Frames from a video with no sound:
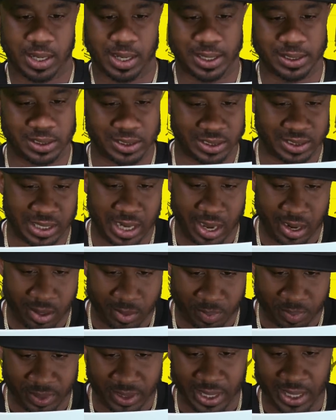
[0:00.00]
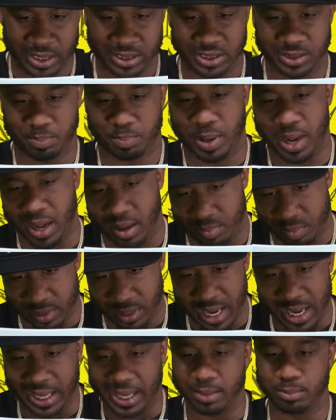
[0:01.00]
I just got up and got shit
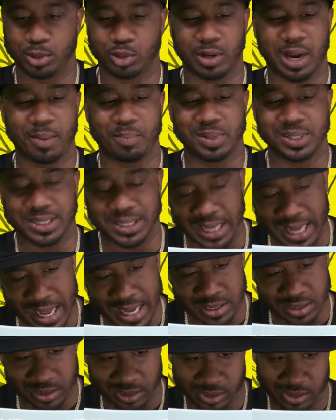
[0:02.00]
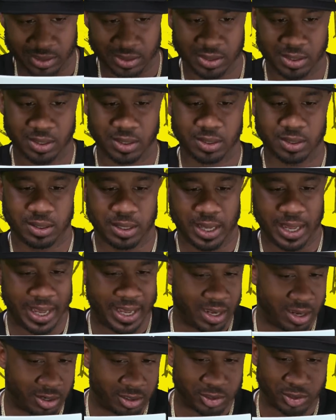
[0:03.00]
popping. I kept dropping classics.
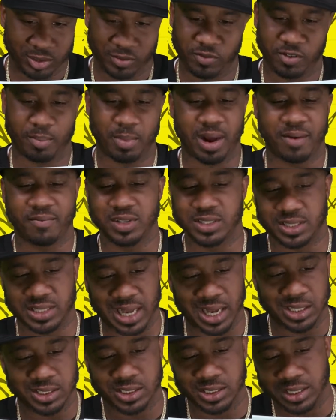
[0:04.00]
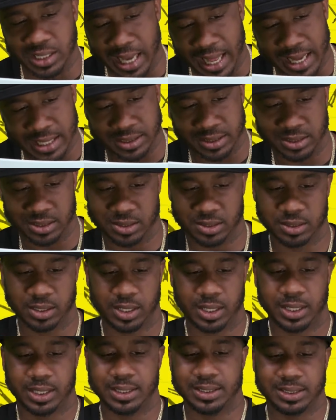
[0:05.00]
800 for my Versace glasses.
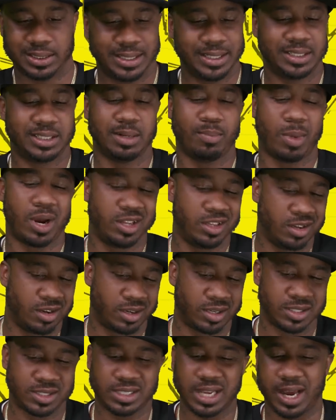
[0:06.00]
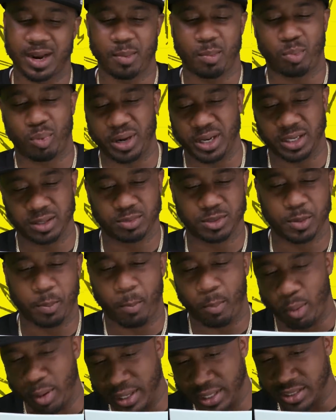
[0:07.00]
Teaching my youngins how to break up the
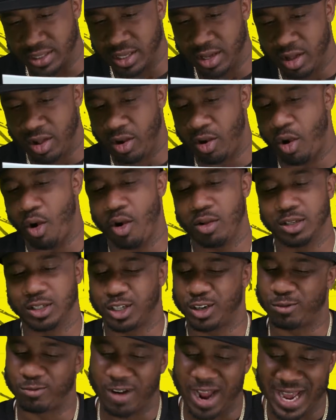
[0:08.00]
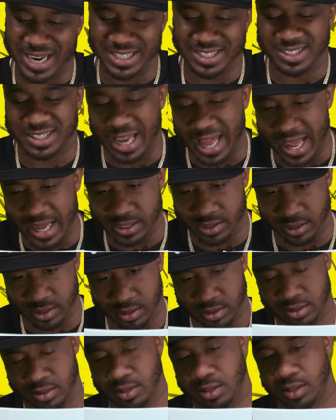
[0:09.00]
bricks. Call it karate classes.